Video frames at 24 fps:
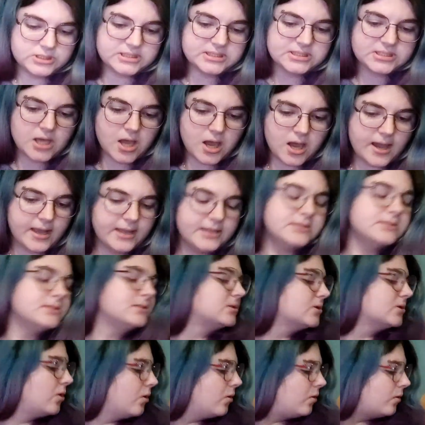side
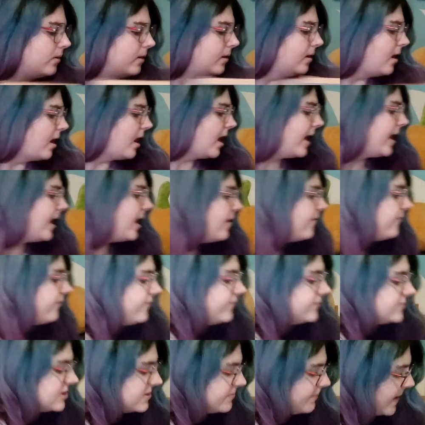so I
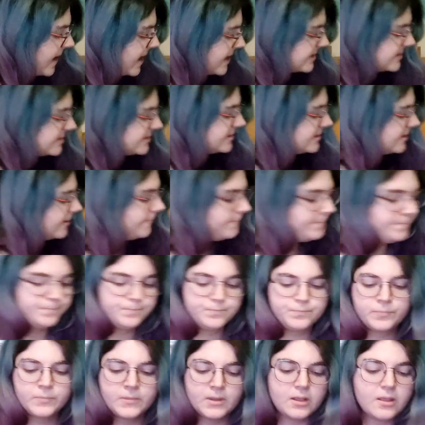have space
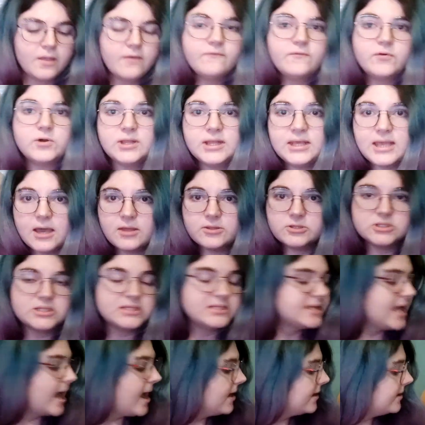for the other
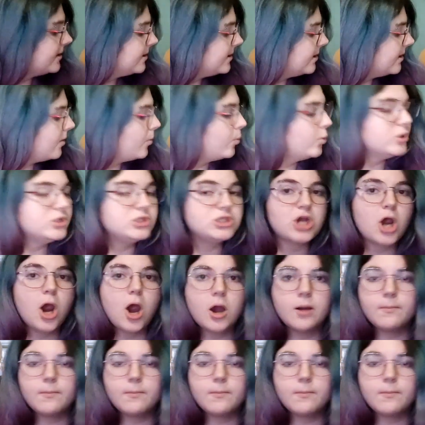stack, which are